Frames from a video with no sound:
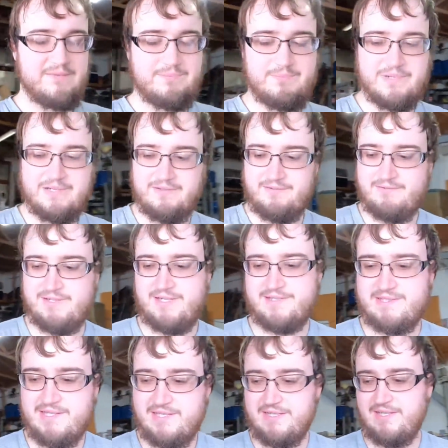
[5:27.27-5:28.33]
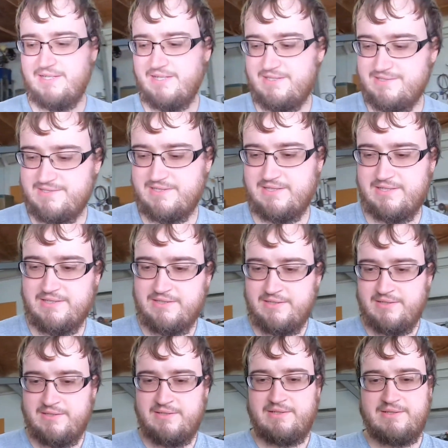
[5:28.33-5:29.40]
But what I was getting at is
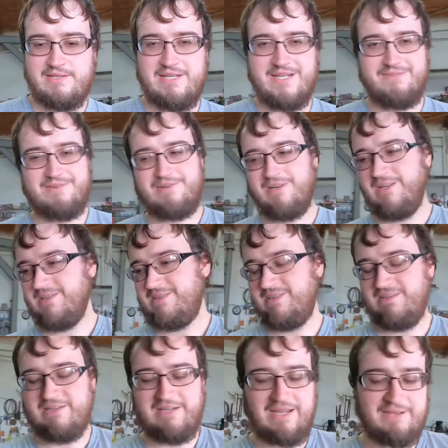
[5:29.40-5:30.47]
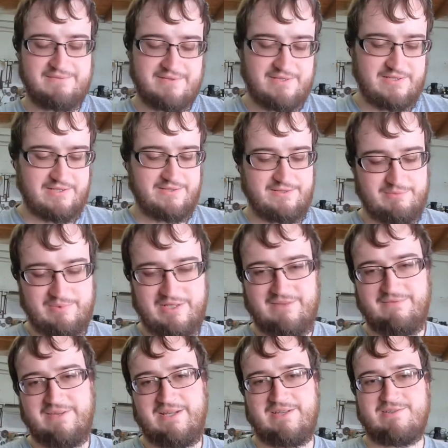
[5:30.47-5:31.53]
Calvert Racing, like, I've called other
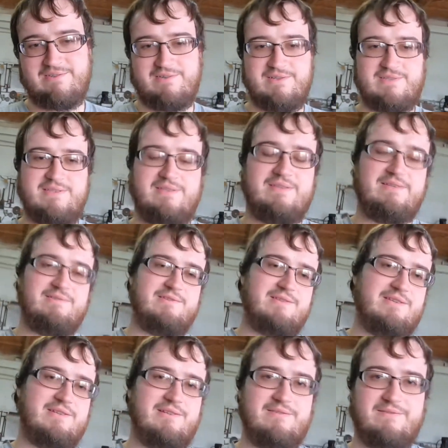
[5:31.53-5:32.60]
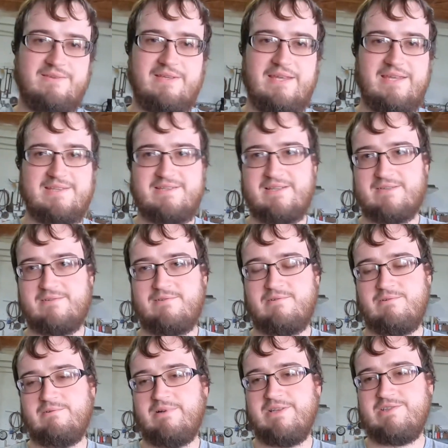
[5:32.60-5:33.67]
manufacturers and used, you know, to ask technical
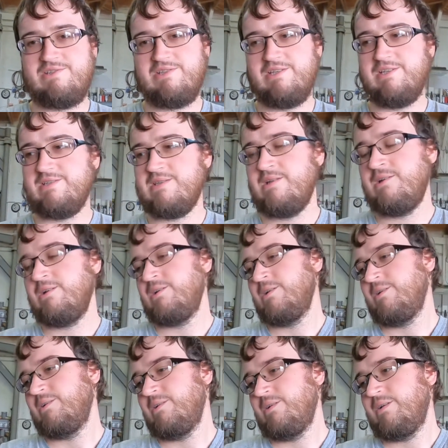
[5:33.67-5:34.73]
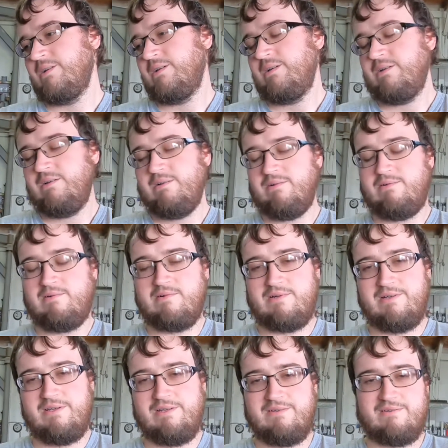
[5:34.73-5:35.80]
questions,
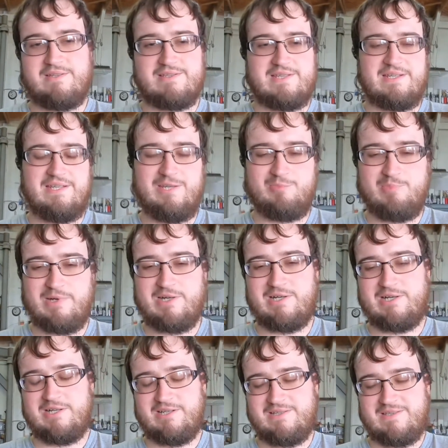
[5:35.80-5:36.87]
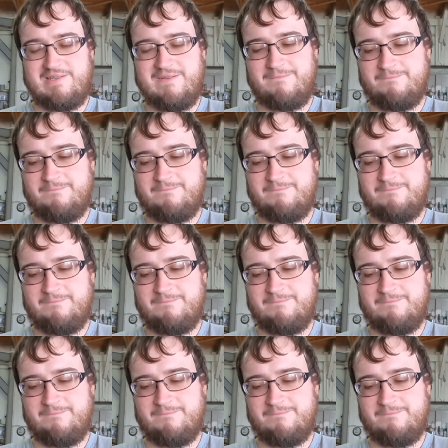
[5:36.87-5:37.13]
or, you know, because I needed parts,